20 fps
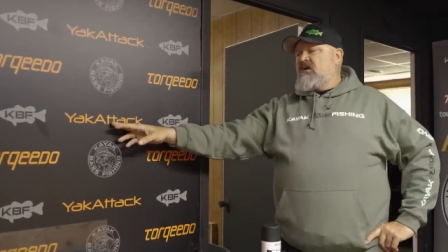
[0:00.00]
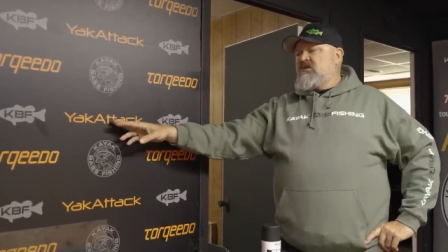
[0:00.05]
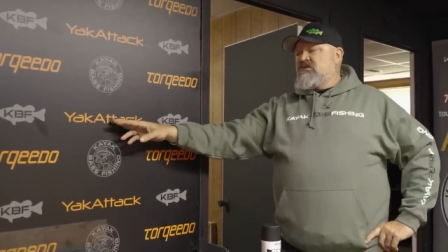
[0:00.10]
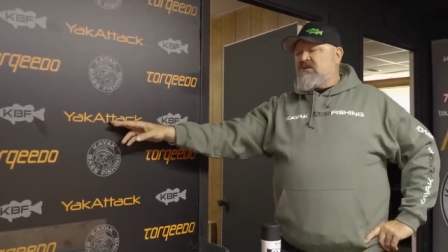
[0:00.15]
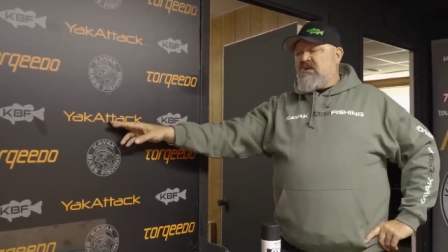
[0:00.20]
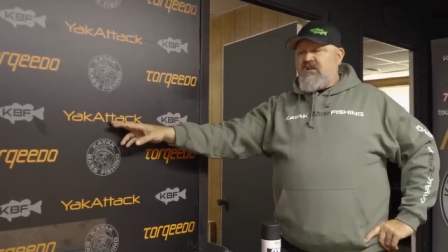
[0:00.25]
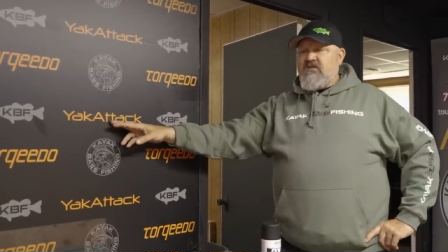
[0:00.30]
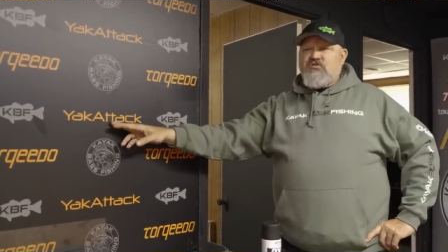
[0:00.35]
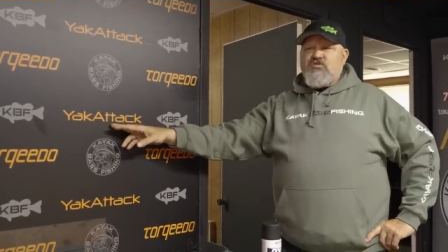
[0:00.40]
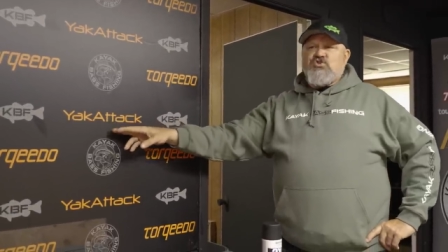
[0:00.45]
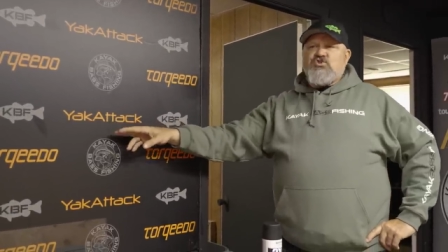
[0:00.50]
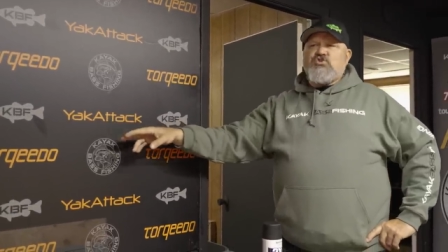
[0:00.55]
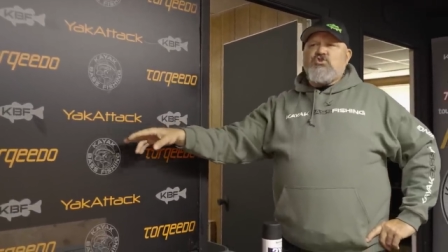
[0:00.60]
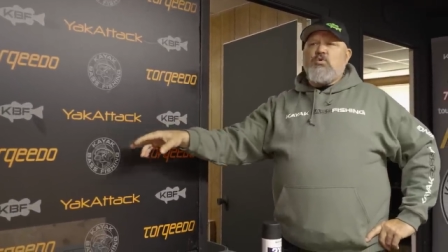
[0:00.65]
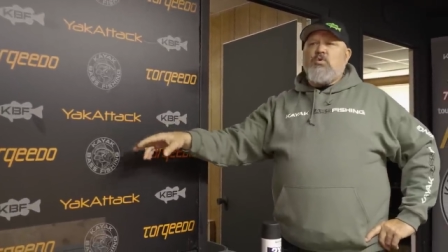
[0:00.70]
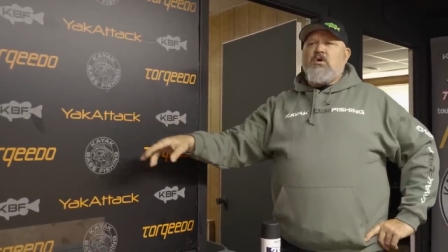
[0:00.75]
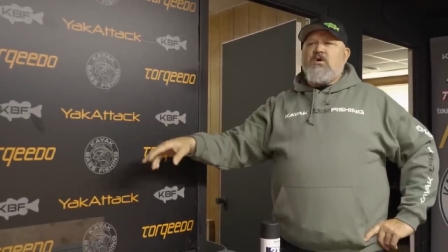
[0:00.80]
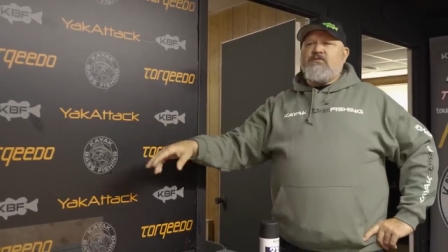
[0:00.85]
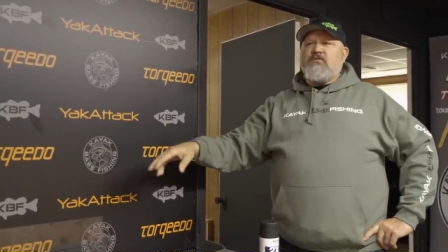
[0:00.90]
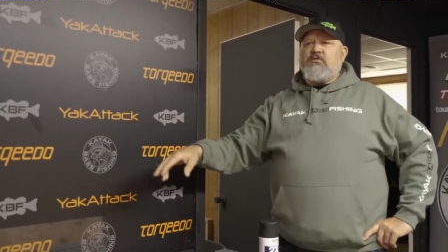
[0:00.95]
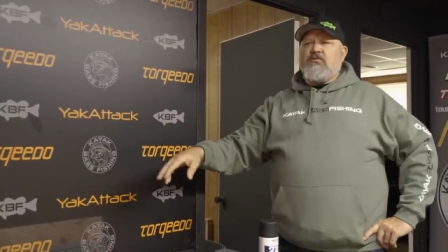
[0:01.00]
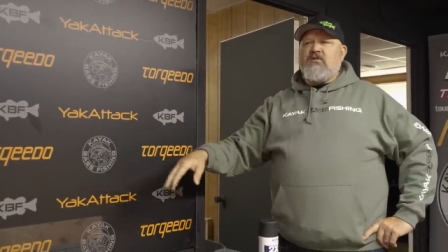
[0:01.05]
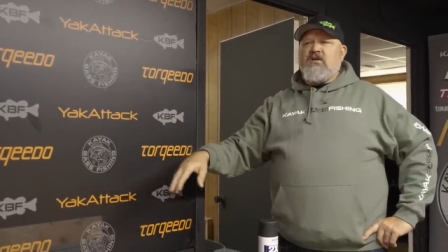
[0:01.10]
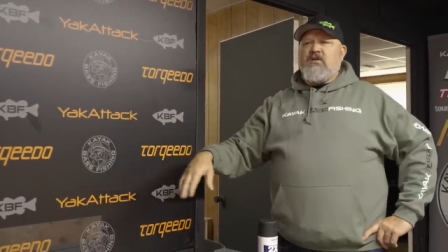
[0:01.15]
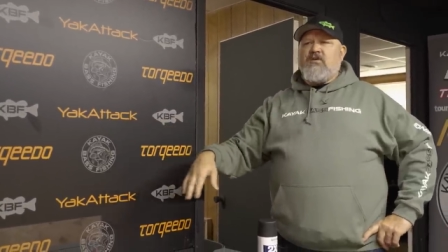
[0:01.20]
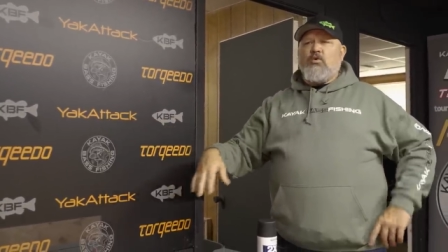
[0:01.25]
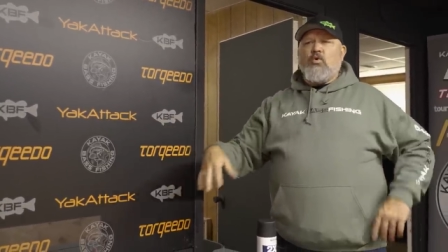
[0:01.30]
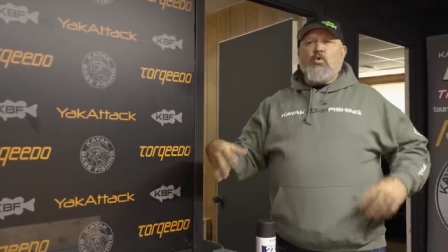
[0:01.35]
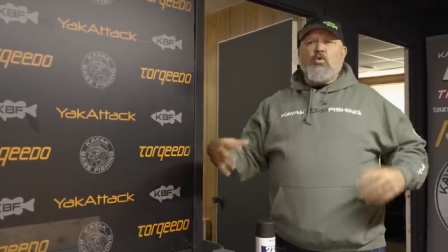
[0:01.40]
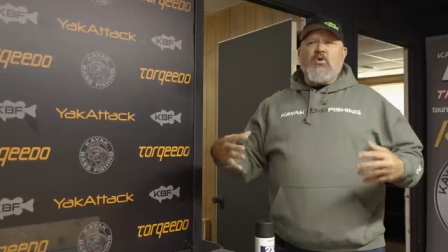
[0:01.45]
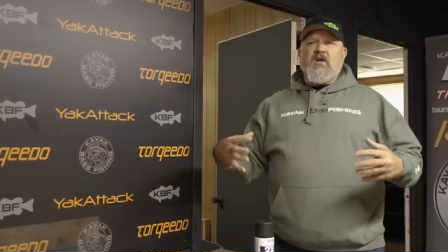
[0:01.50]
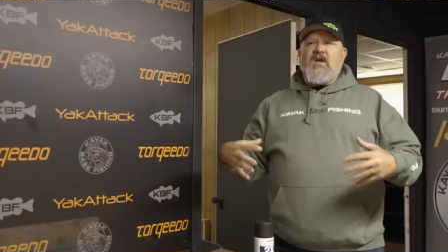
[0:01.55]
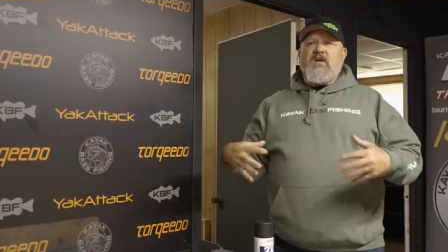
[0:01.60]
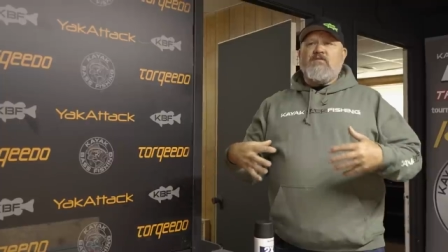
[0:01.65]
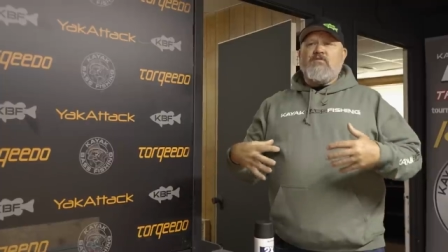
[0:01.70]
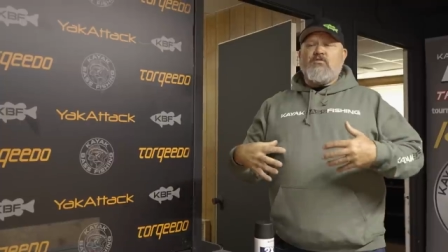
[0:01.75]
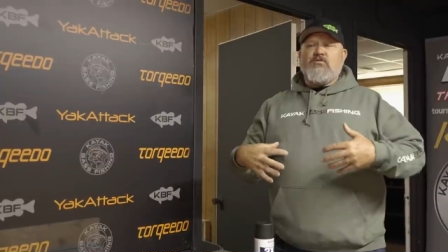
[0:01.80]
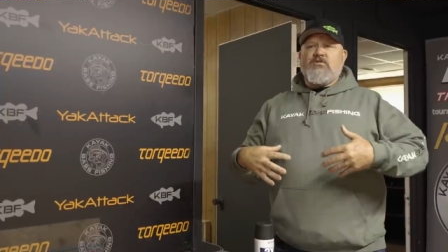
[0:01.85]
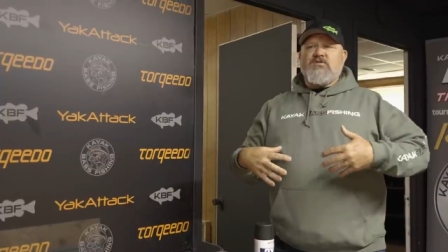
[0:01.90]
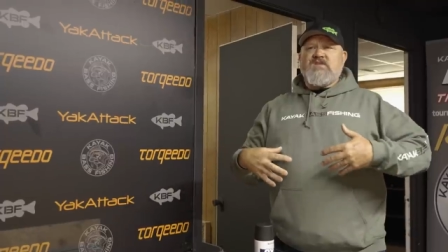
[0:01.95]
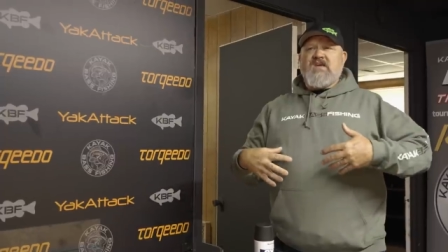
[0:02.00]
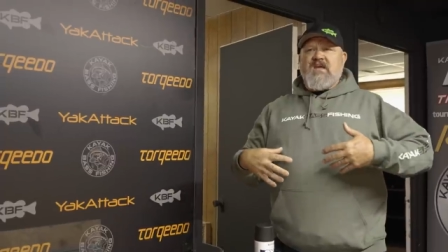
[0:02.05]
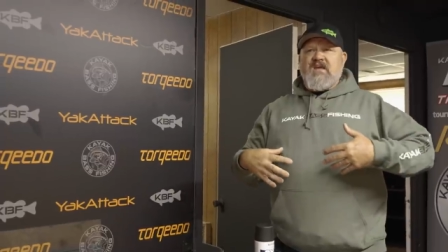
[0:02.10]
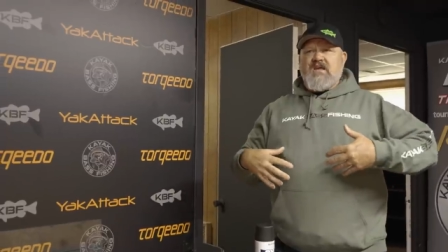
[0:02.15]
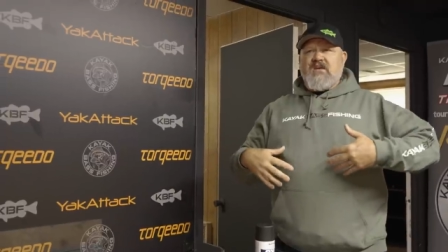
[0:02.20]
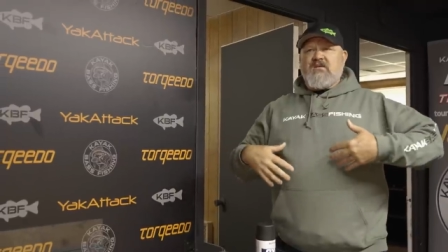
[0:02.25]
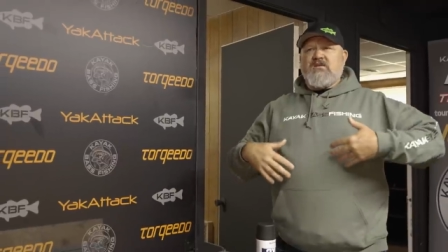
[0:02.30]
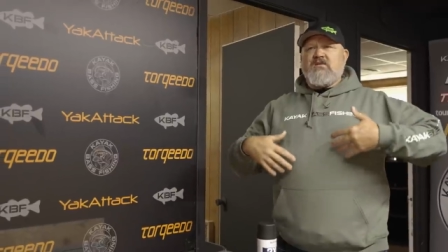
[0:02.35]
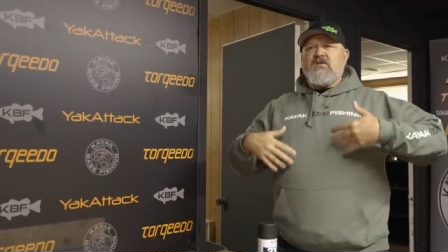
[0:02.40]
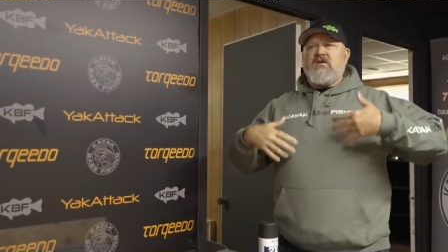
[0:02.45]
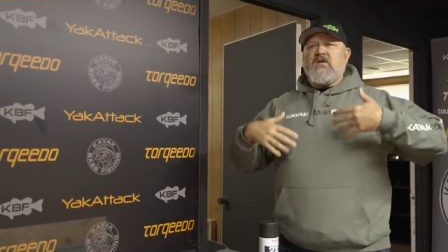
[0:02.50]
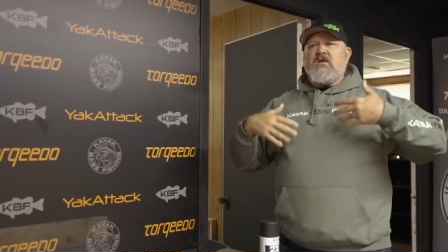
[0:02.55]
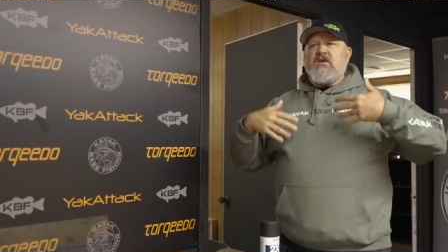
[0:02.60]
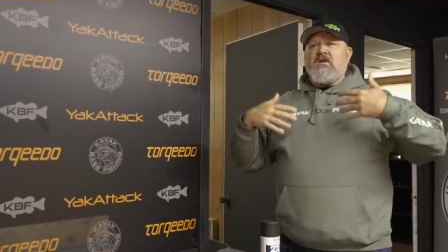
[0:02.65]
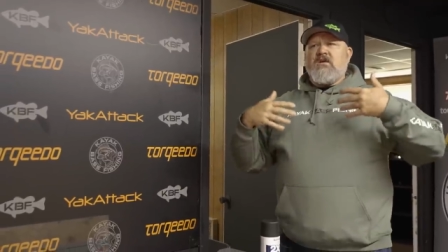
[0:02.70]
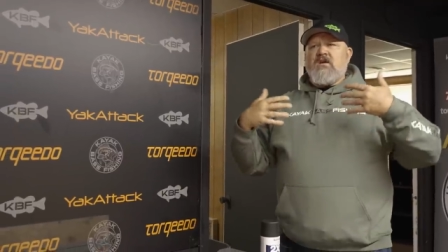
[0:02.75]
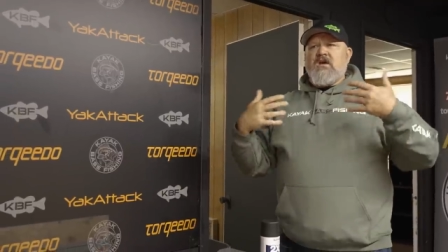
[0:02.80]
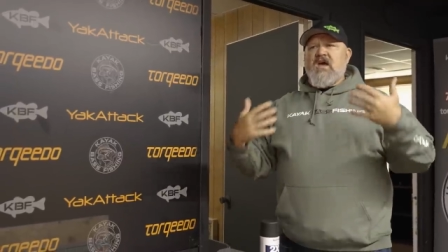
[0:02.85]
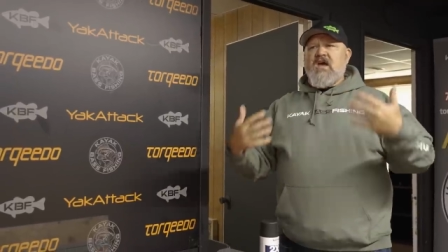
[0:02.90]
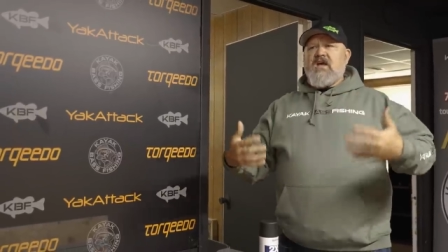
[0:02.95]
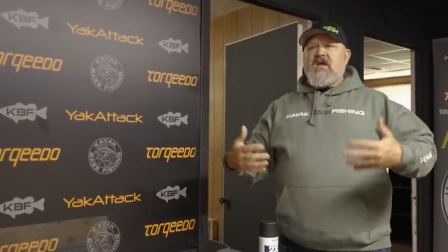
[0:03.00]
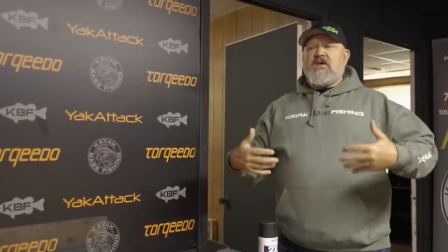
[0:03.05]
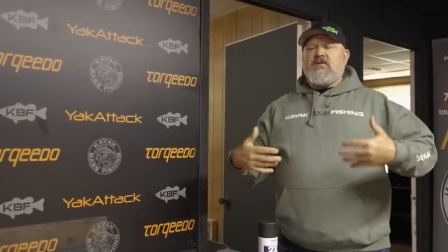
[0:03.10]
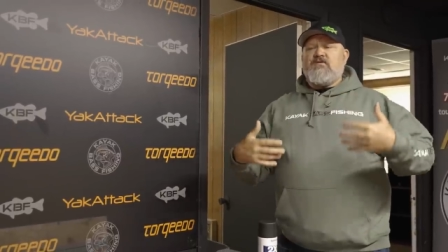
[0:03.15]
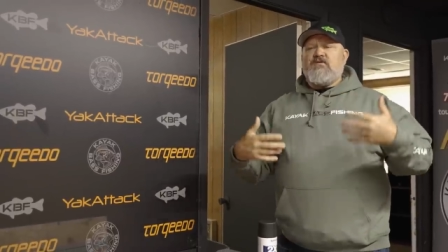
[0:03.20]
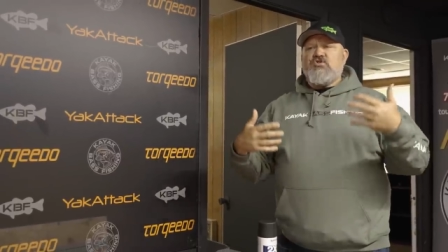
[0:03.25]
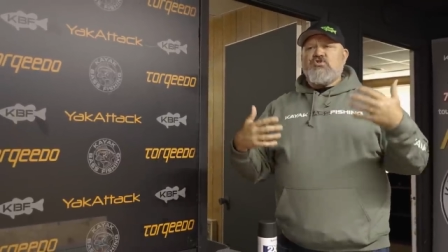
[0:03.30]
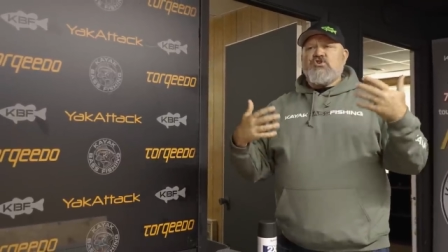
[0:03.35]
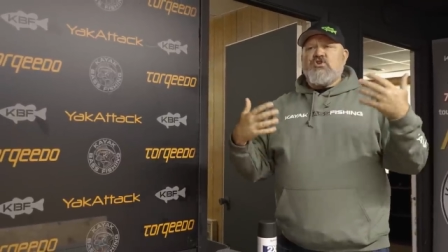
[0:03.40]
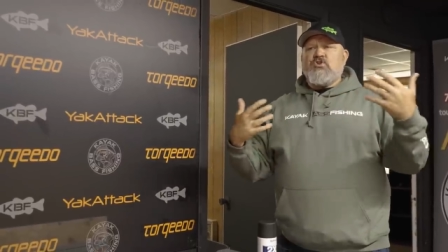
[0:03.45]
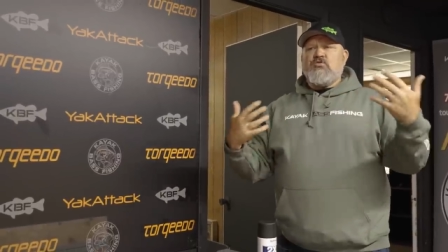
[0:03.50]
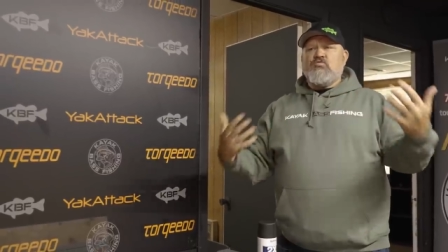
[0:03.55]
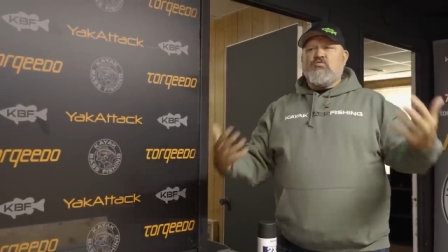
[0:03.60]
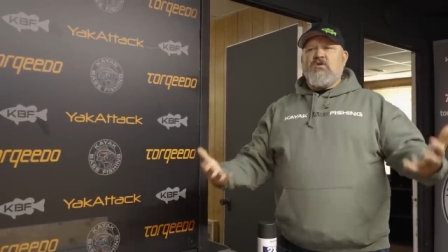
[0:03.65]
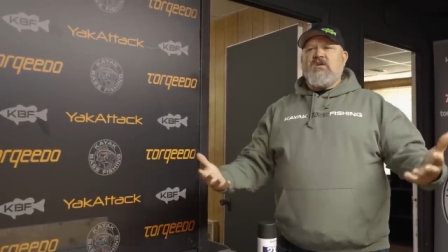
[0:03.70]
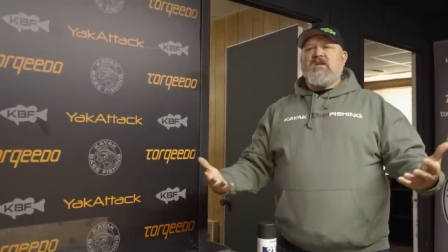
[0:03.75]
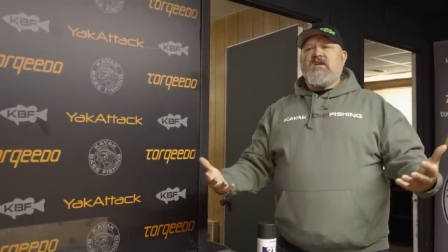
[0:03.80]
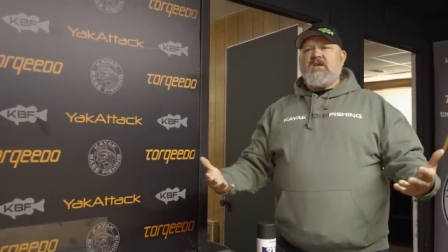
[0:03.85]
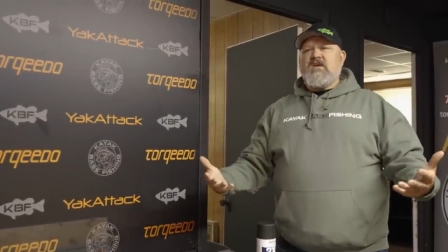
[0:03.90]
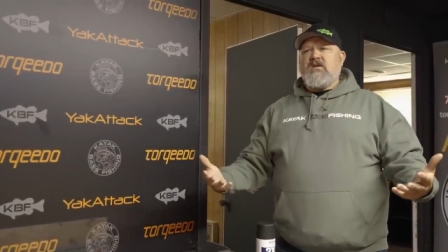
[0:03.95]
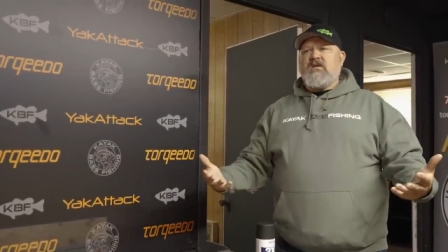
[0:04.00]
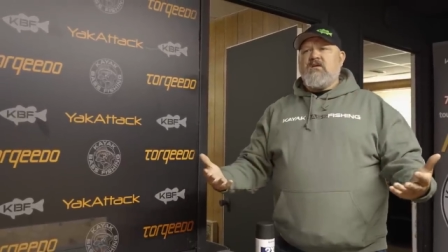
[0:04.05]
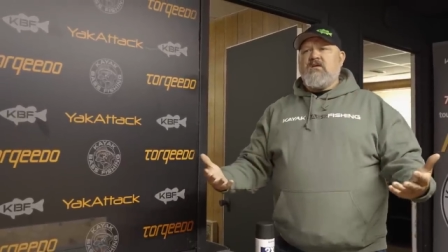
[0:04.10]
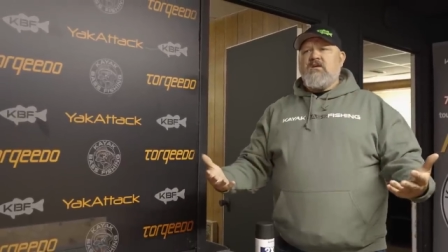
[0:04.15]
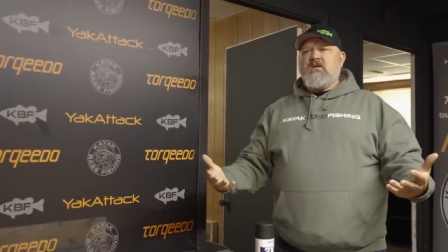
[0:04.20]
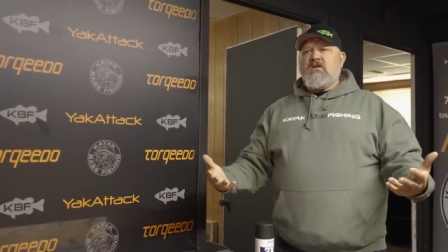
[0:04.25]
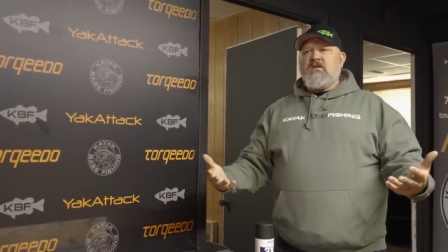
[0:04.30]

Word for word: television show off the ground or ever take kayak fishing rigging